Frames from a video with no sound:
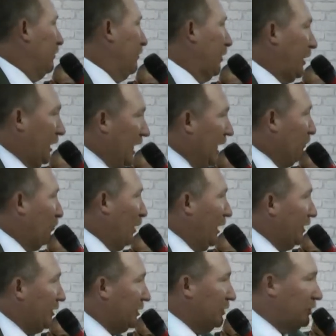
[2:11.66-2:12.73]
where God
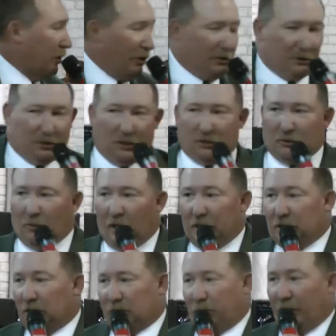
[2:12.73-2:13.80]
was in certain
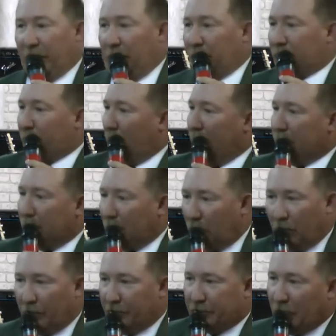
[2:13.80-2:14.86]
situations, but he was right there
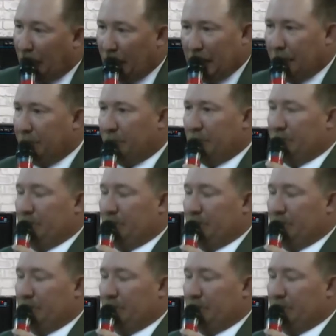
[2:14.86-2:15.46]
all the time.